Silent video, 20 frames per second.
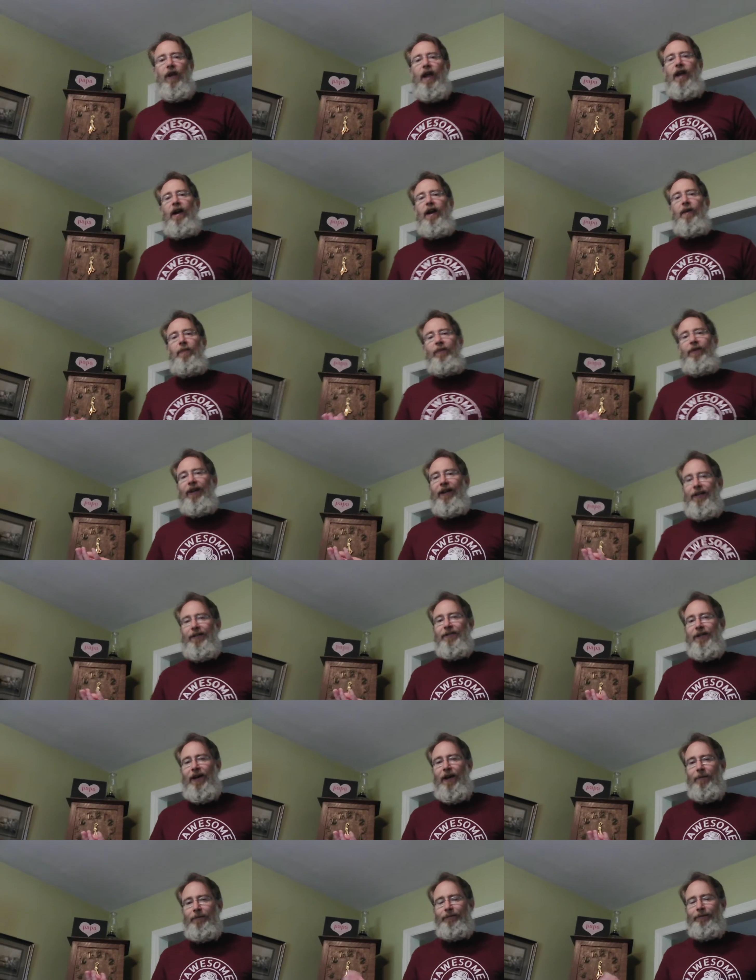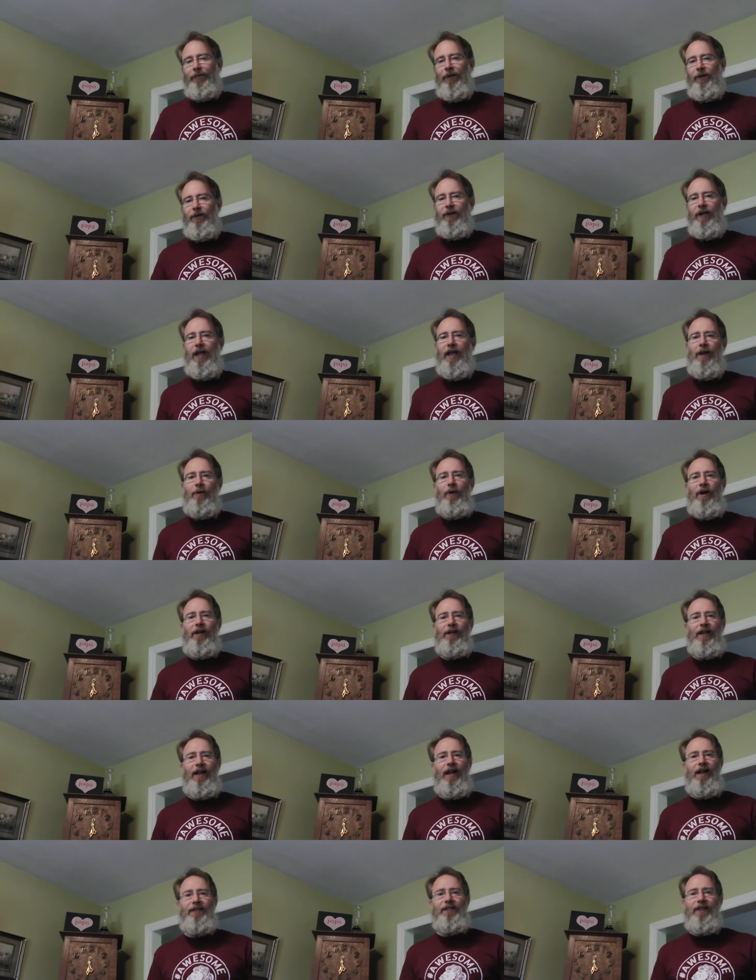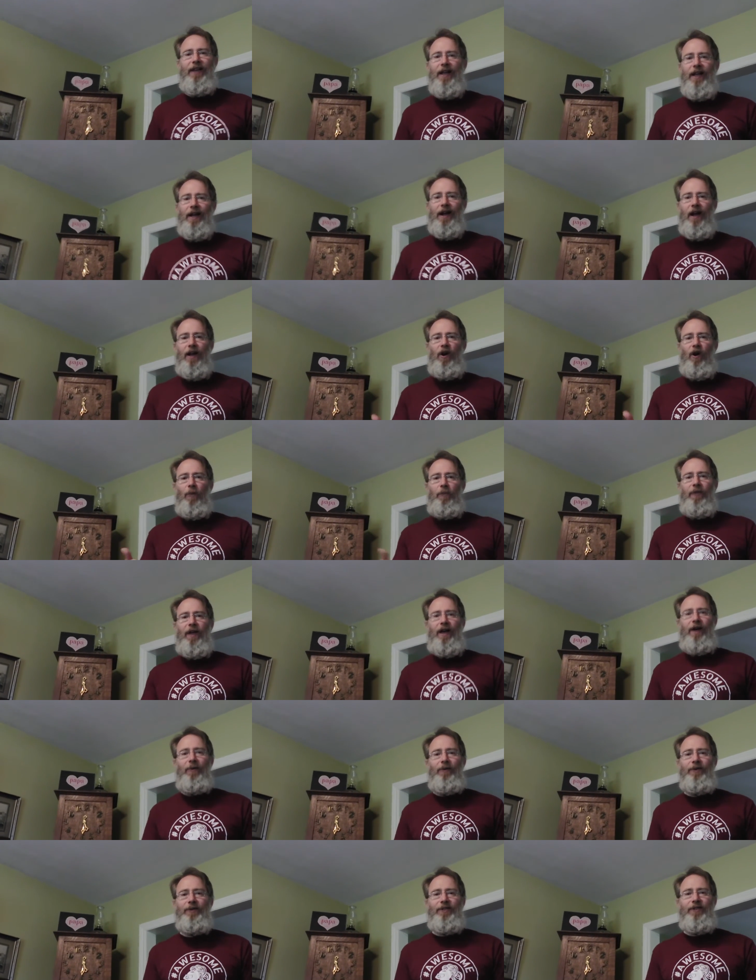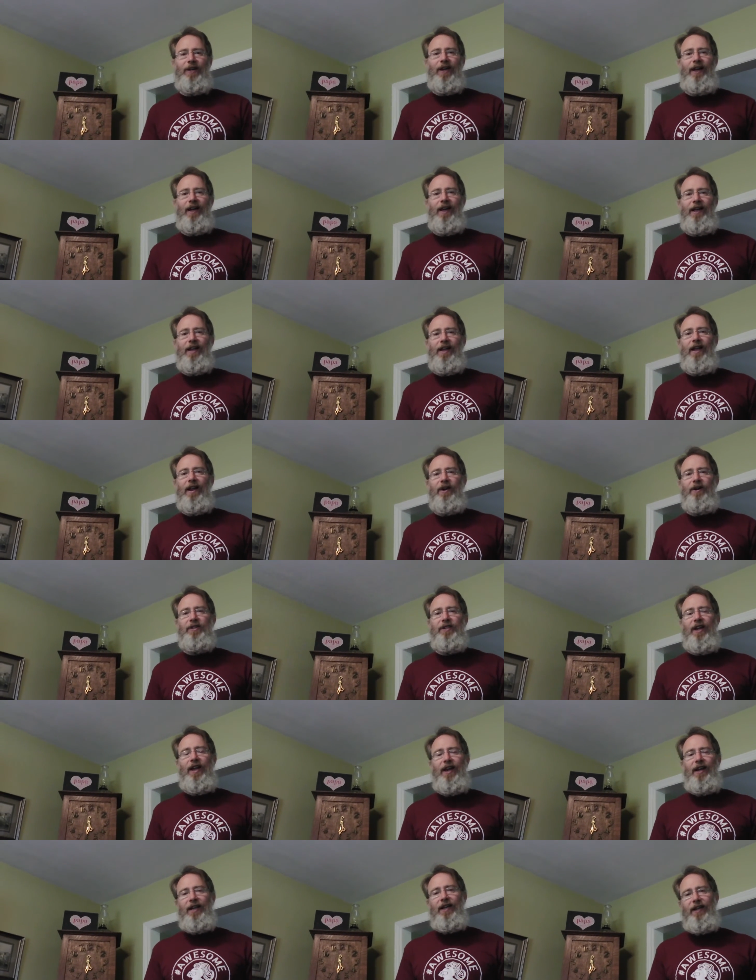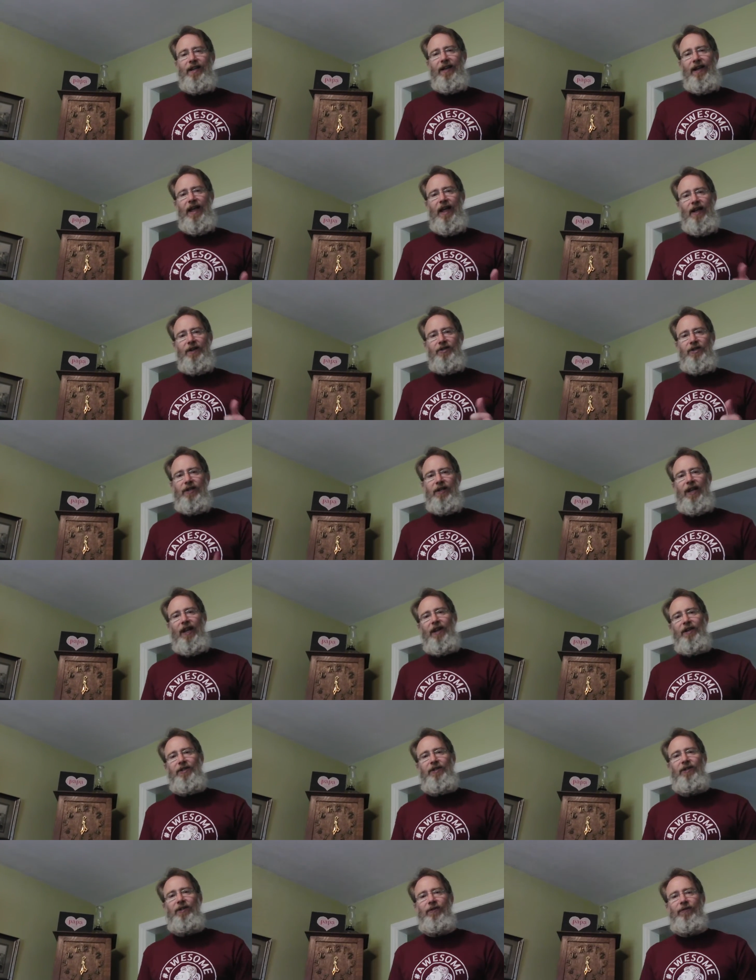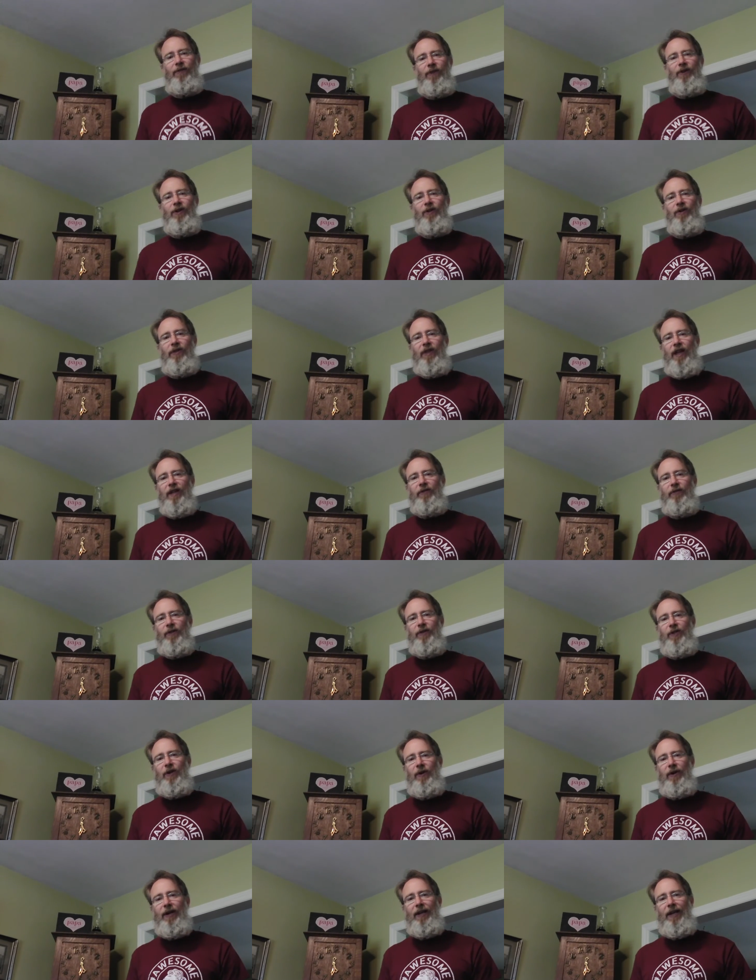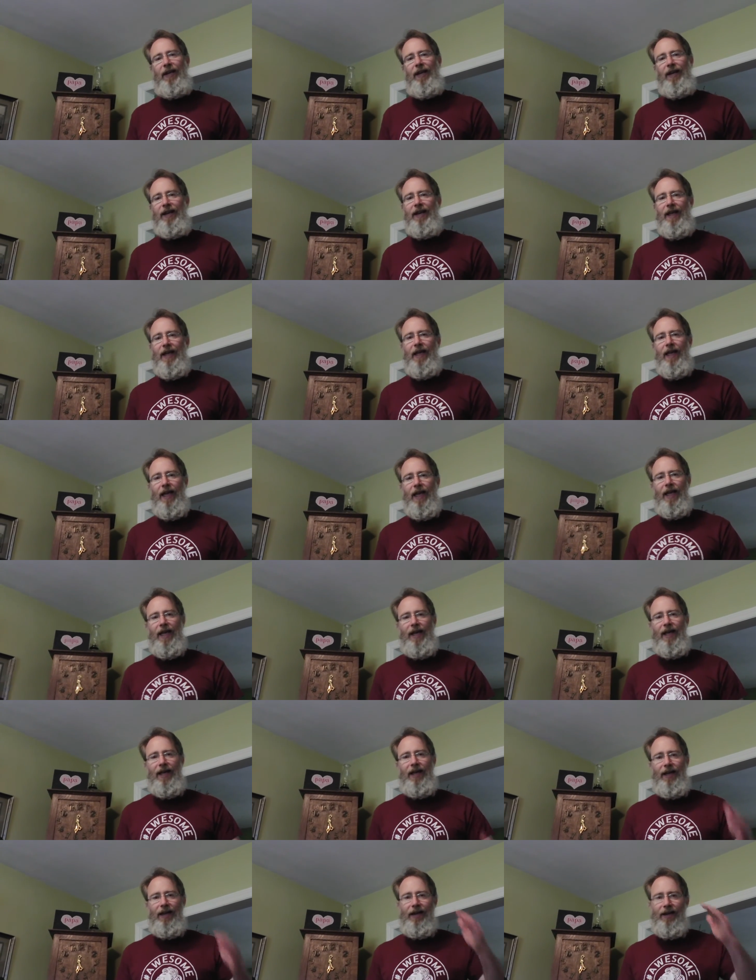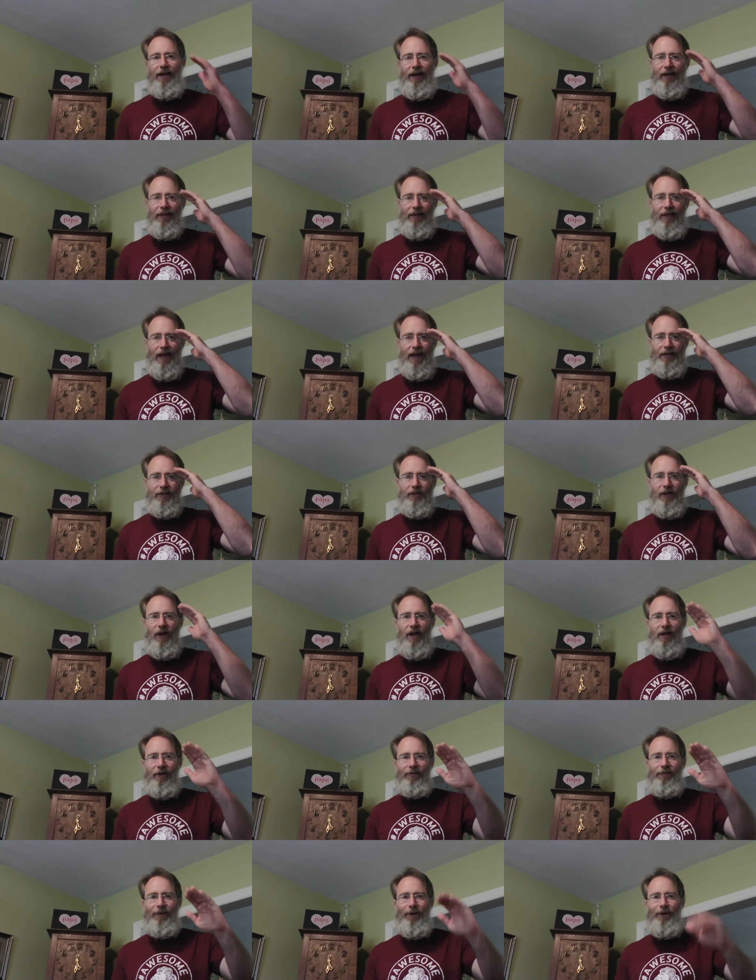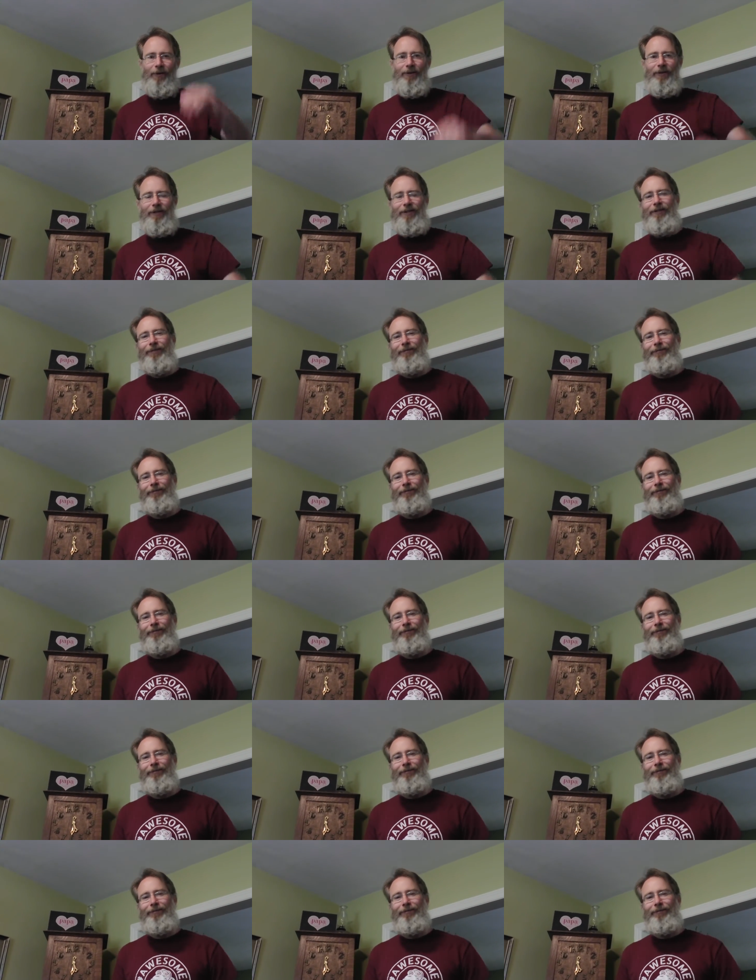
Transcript: airplanes up. Okay, well guys, I hope that was entertaining and educational for you. Thanks for tuning in. And that's all, folks.